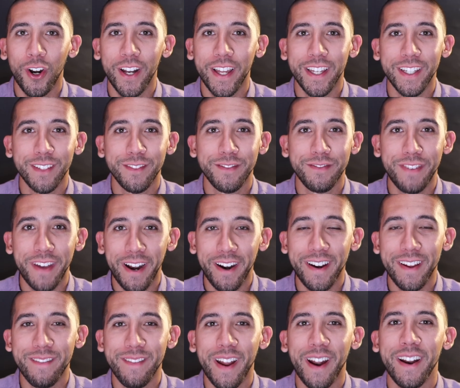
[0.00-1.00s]
is
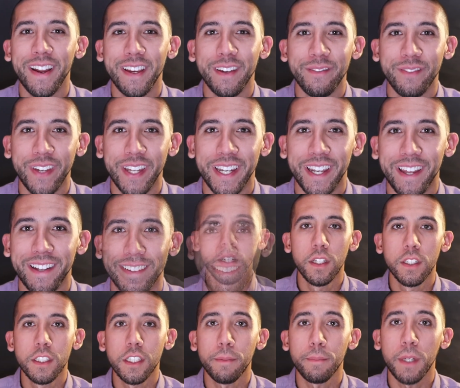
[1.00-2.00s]
very, very convenient.
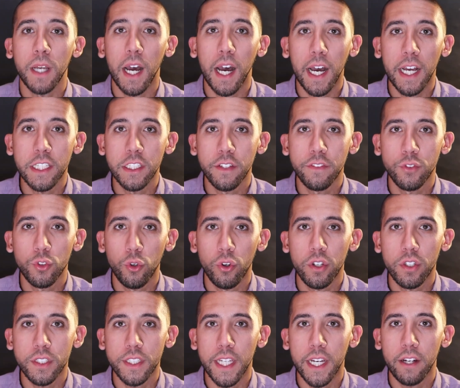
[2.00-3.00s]
Some cons of
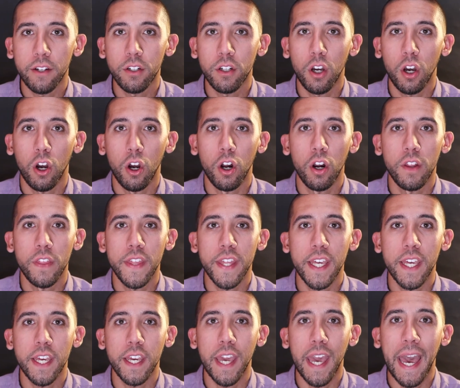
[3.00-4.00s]
Doylestown are
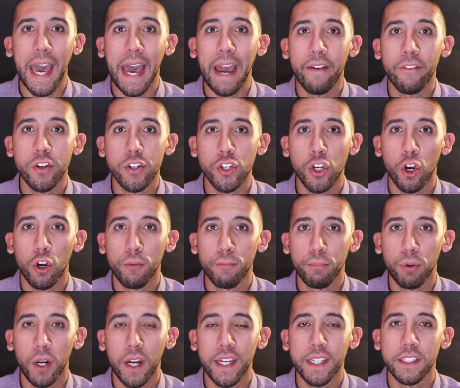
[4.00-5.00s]
the average home
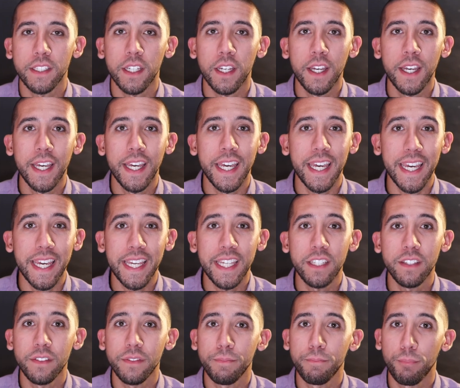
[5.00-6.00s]
price
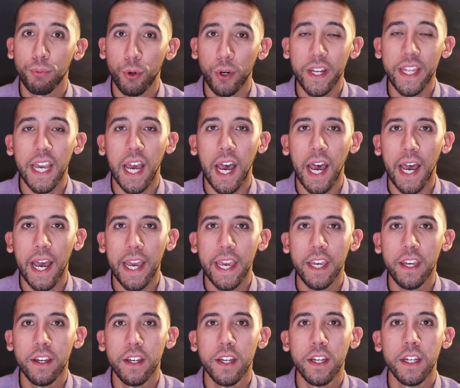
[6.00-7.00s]
is pretty
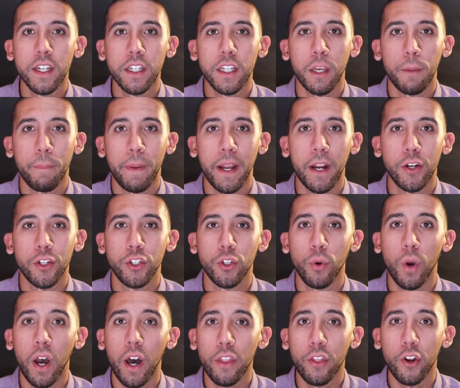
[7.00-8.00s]
high compared
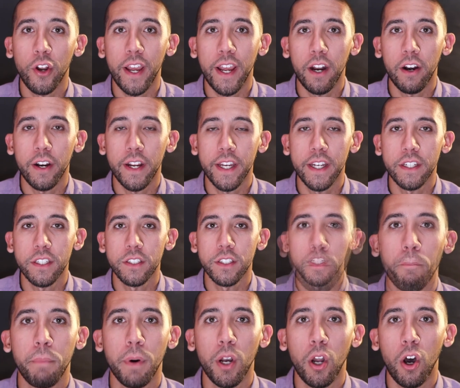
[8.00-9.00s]
to other areas,
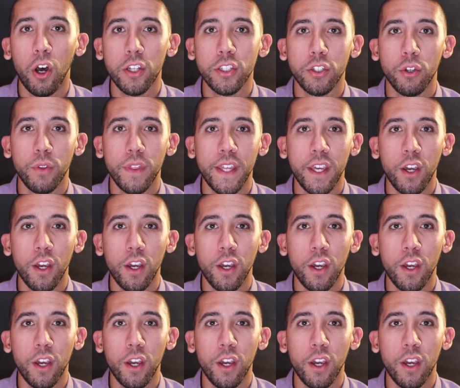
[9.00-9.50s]
but also the